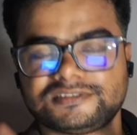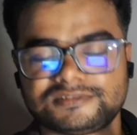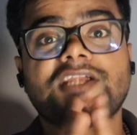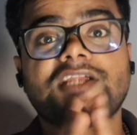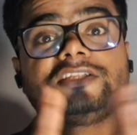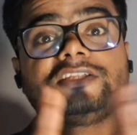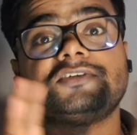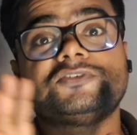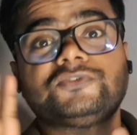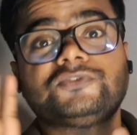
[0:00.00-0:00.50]

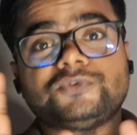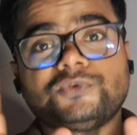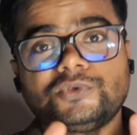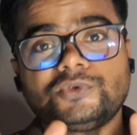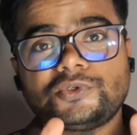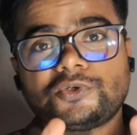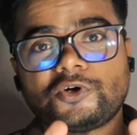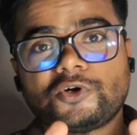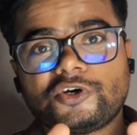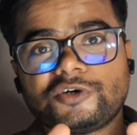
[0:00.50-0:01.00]
And the
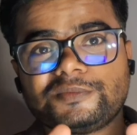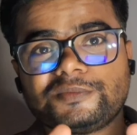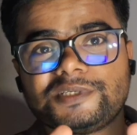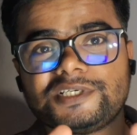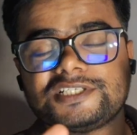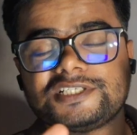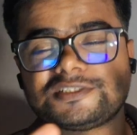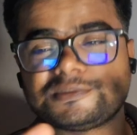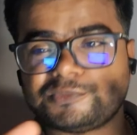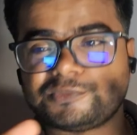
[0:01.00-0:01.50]
four
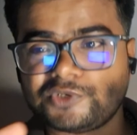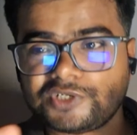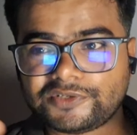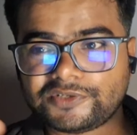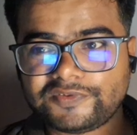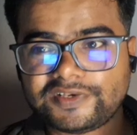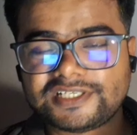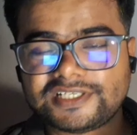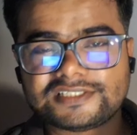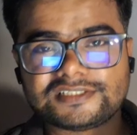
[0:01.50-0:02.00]
hobbits
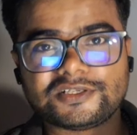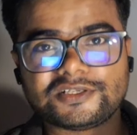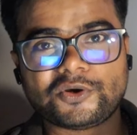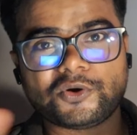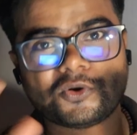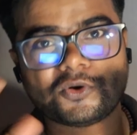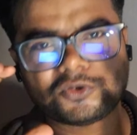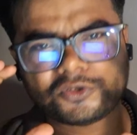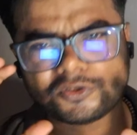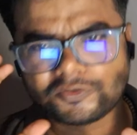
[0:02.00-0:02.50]
motivates
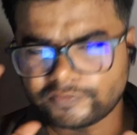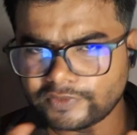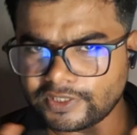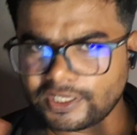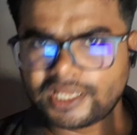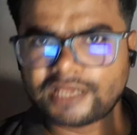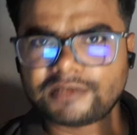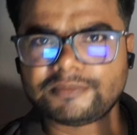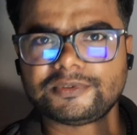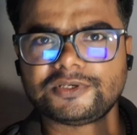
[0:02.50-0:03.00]
all of the
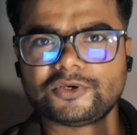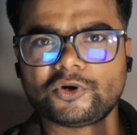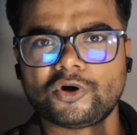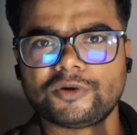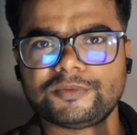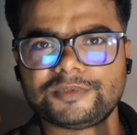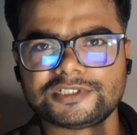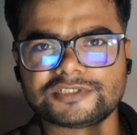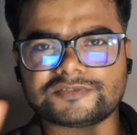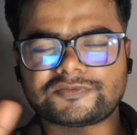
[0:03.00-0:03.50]

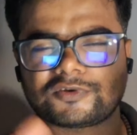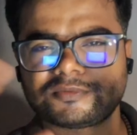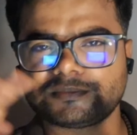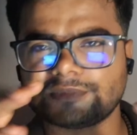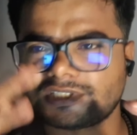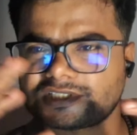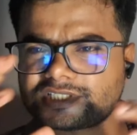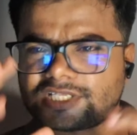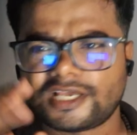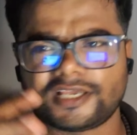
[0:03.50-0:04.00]
hobbits from
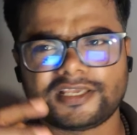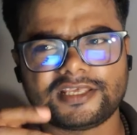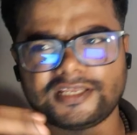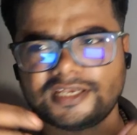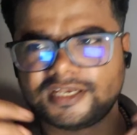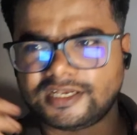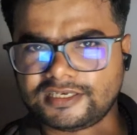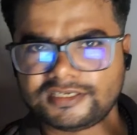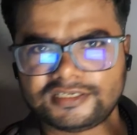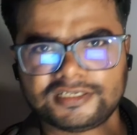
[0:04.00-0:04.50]
the Sire
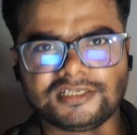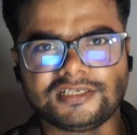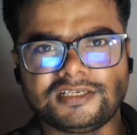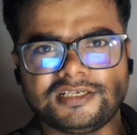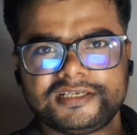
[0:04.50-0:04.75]
and